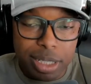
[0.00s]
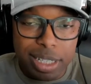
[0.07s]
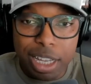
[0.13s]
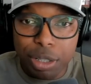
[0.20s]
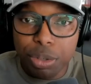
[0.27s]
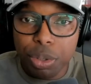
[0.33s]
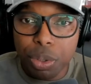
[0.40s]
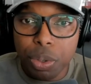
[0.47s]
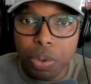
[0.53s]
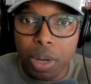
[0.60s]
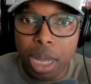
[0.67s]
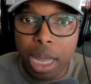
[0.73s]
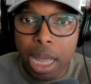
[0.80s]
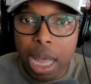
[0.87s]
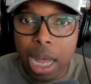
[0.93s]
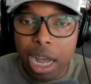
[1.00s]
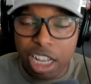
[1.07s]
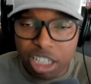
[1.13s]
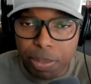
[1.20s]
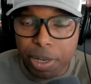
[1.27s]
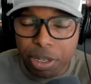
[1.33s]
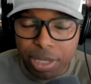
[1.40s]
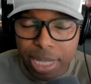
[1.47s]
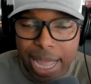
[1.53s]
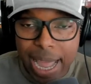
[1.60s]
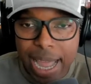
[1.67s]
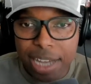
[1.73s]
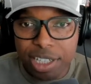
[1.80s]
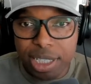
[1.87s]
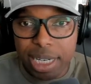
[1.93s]
10-2 100-meter
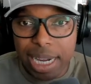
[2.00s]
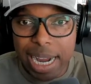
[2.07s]
dash,